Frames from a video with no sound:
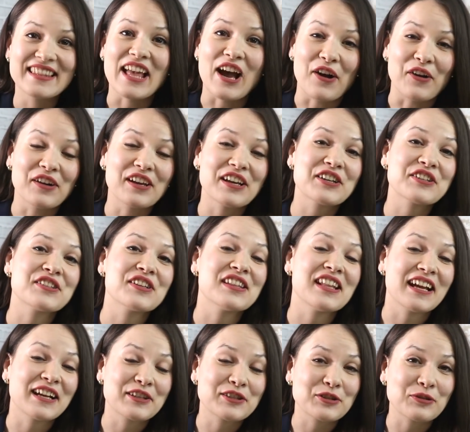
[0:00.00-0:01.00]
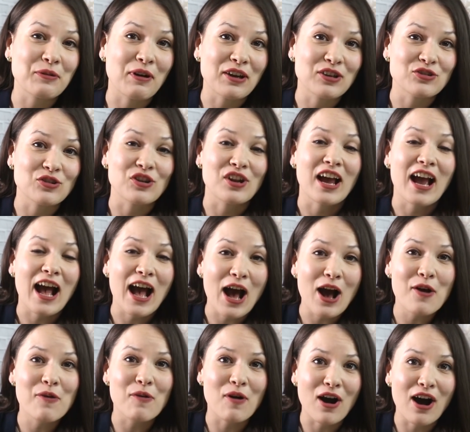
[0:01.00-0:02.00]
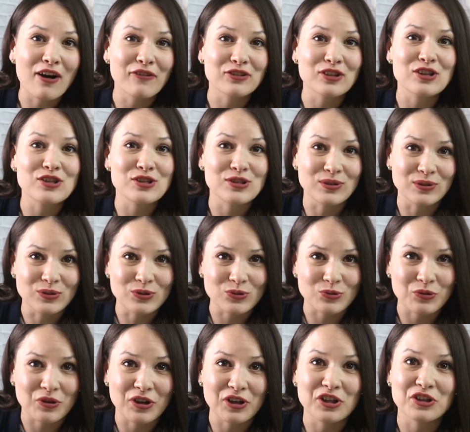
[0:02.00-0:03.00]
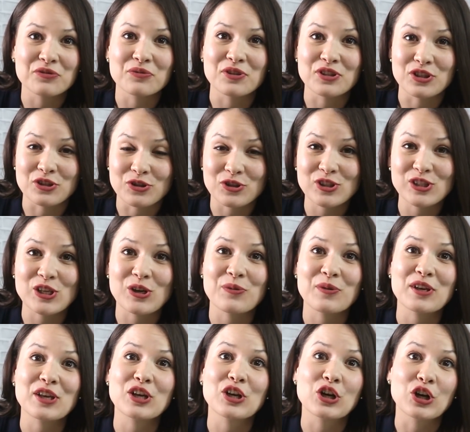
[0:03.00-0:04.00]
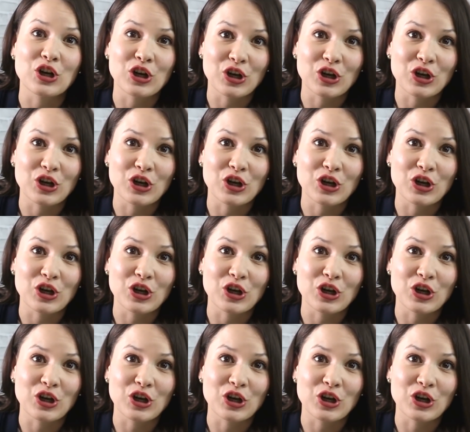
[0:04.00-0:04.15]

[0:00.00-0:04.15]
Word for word: Now, here's the next question. How often do you struggle when you're sewing